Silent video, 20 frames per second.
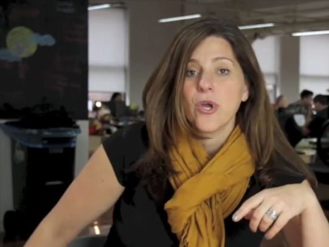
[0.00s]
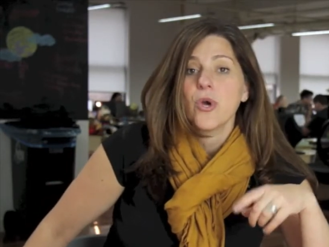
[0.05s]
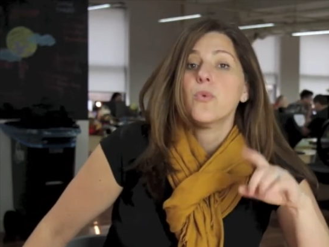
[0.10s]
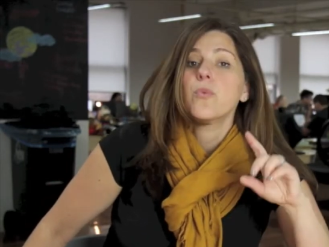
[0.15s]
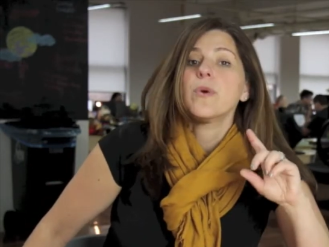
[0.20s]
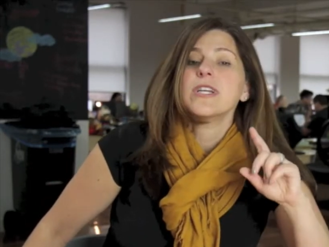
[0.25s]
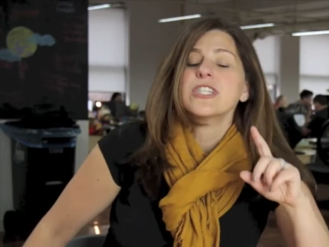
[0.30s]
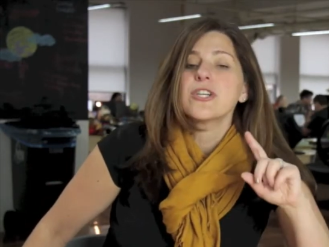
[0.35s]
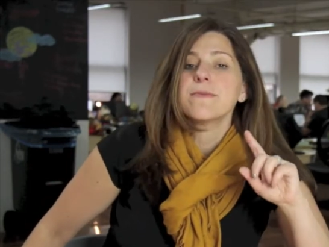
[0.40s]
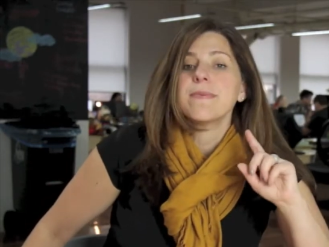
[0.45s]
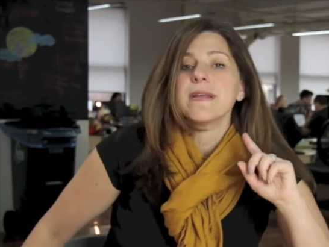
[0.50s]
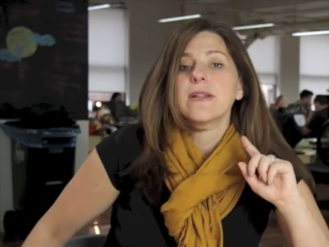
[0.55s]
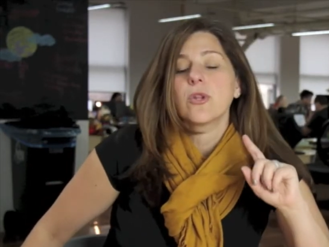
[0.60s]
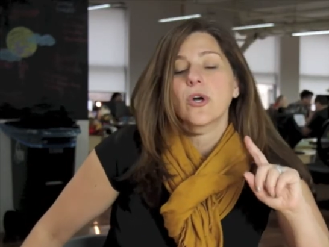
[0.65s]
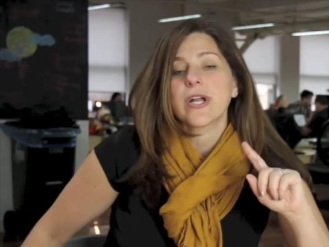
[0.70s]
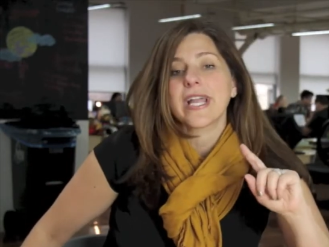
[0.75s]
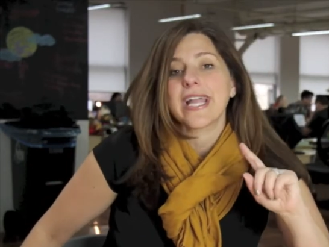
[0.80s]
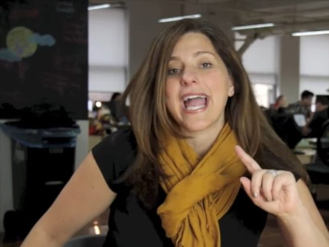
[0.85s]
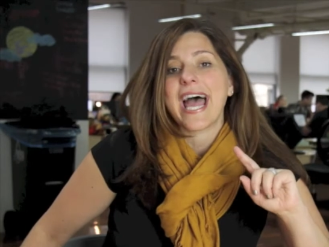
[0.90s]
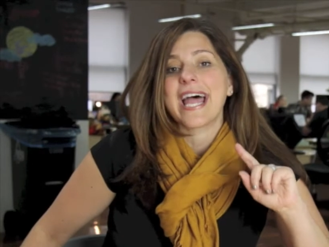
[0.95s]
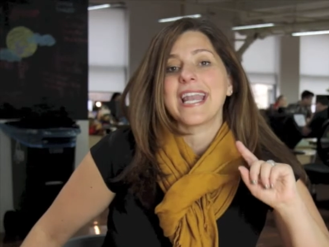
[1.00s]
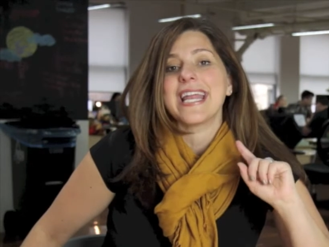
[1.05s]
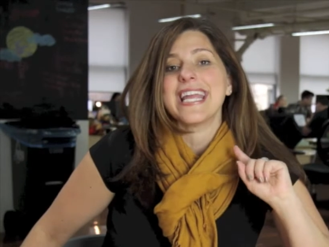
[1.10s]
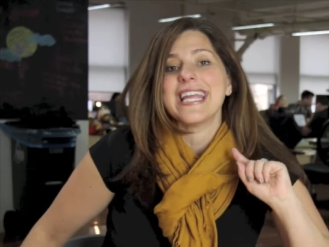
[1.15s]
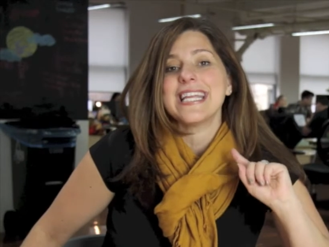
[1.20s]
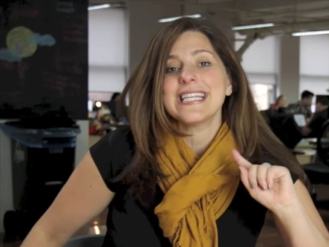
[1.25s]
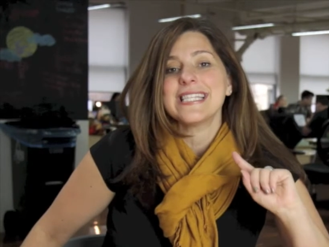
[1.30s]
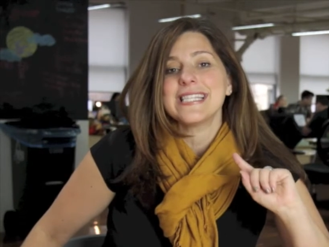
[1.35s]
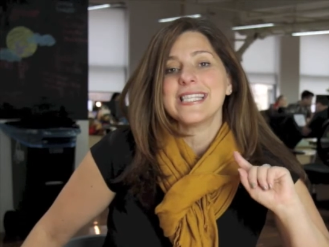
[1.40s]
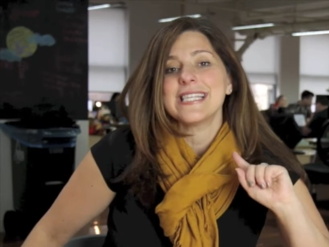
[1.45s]
We should be looking at
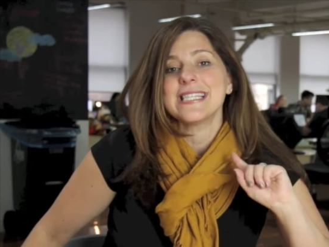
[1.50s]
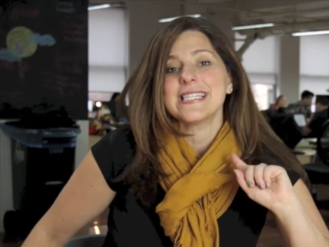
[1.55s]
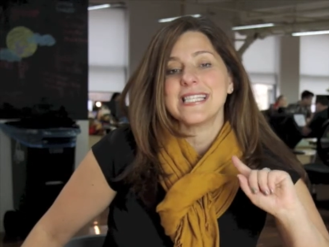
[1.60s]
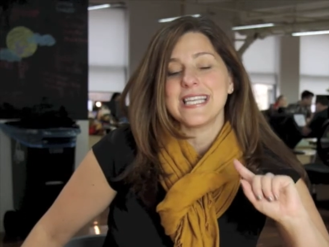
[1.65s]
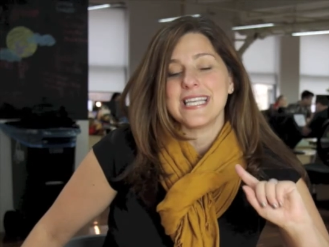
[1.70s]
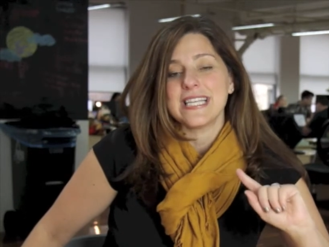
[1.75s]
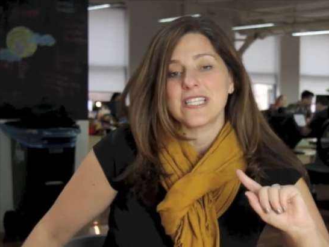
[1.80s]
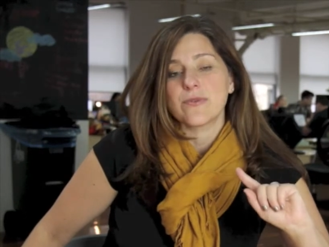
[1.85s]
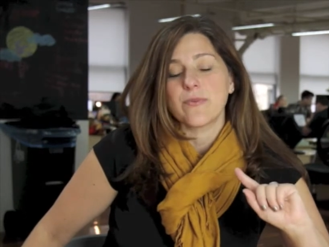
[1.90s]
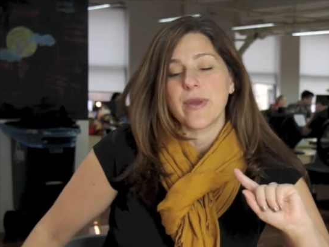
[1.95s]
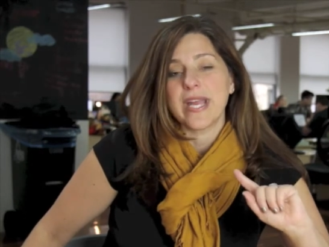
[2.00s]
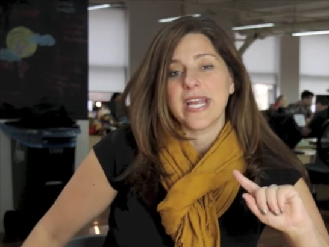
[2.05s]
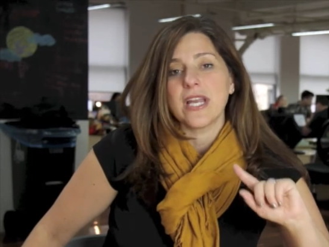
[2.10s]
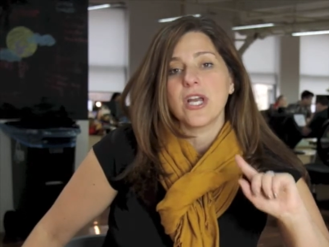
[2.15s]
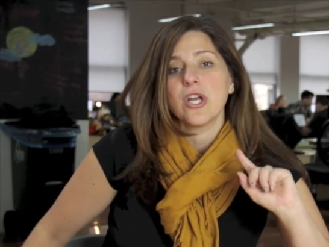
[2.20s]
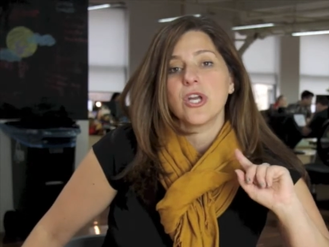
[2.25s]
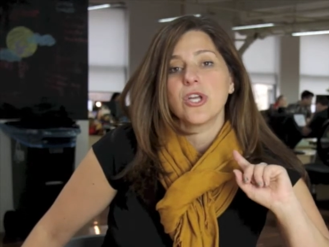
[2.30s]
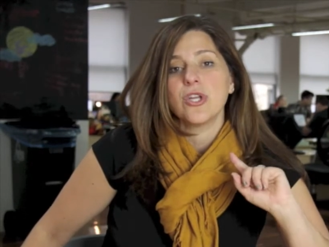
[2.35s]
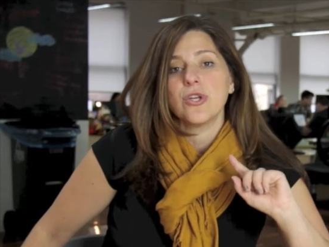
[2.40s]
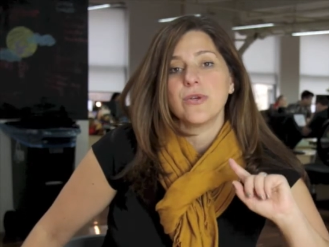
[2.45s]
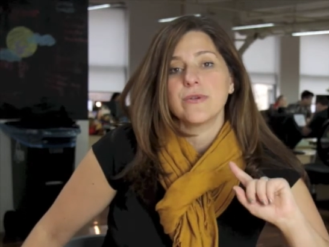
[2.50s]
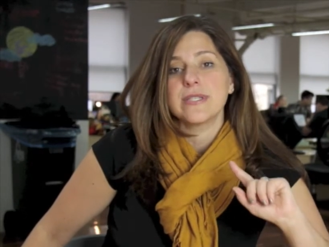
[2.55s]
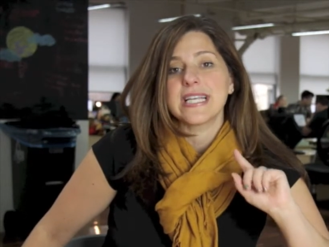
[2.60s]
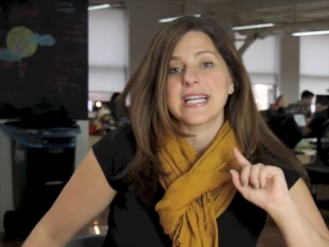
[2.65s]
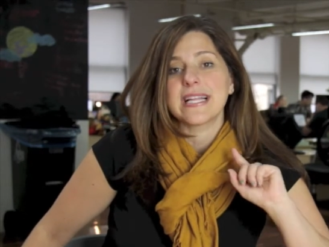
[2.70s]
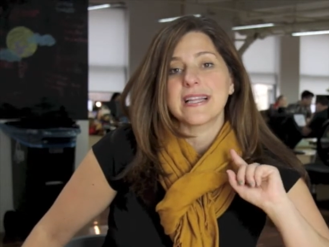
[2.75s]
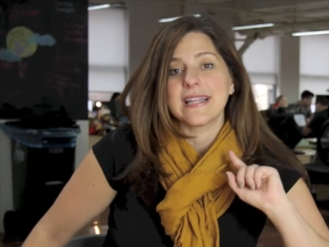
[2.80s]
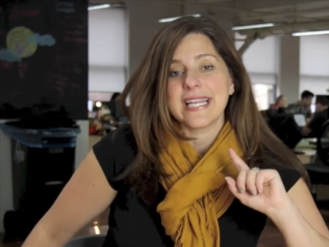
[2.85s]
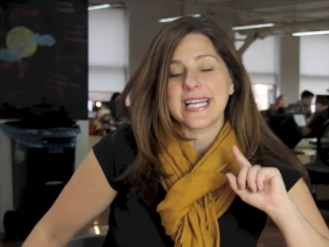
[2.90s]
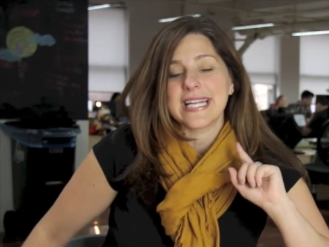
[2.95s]
is the C-suite
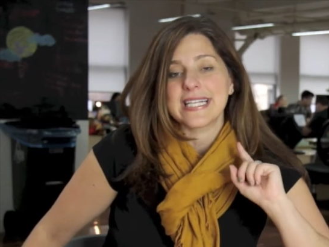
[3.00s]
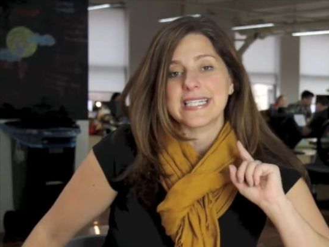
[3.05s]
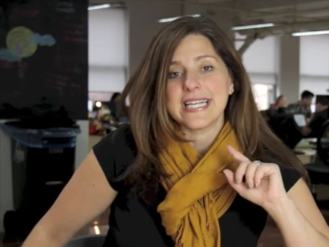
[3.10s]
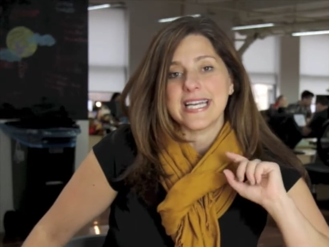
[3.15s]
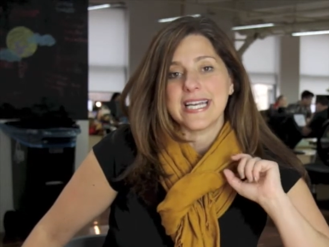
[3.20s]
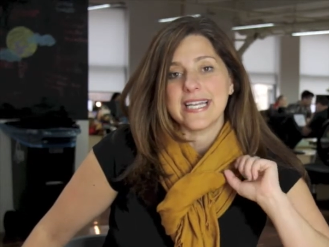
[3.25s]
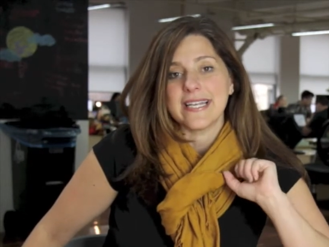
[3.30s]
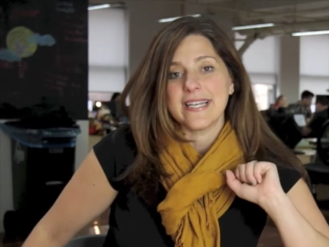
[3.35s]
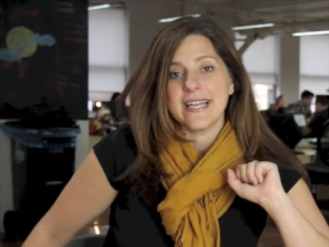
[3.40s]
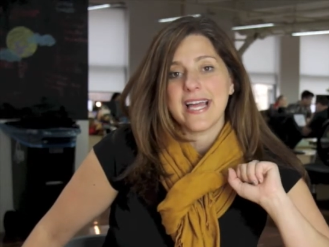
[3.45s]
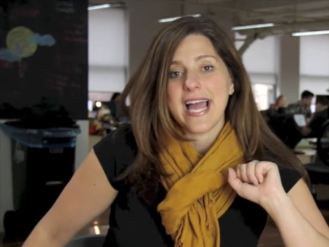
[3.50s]
using LinkedIn?